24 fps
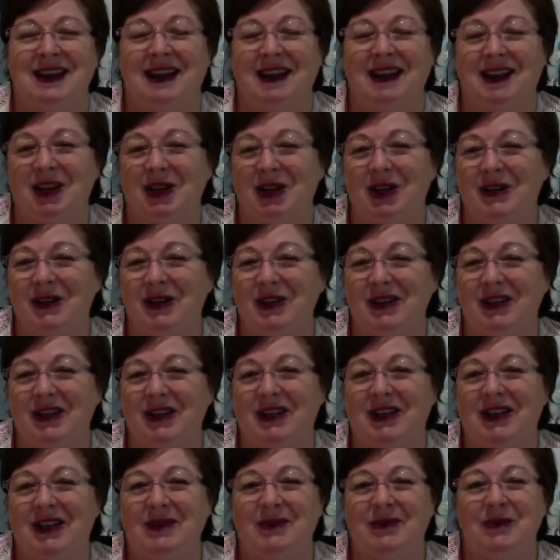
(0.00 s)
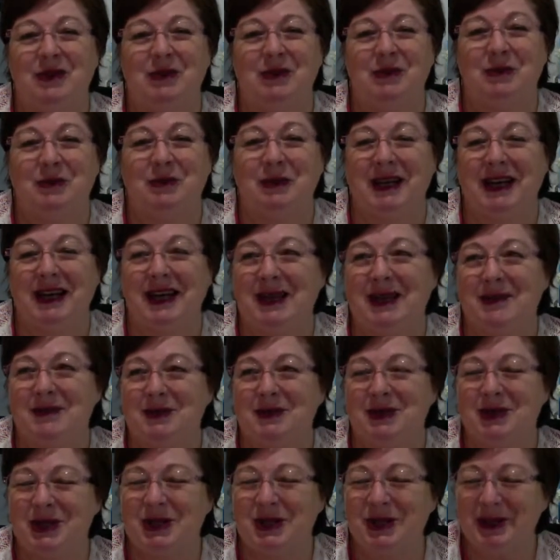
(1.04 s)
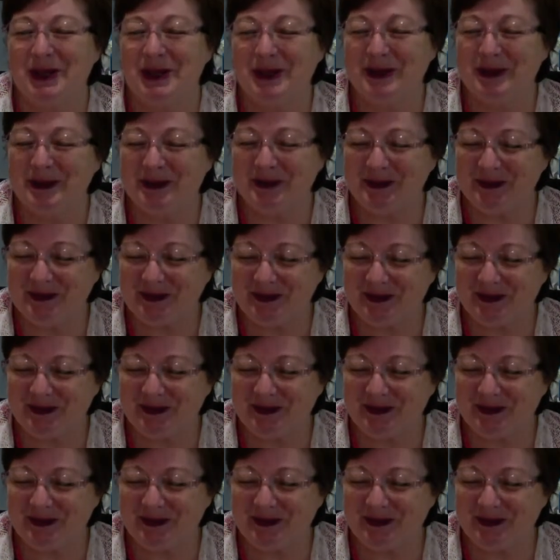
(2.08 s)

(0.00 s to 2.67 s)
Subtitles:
a lot of your life, you will be able to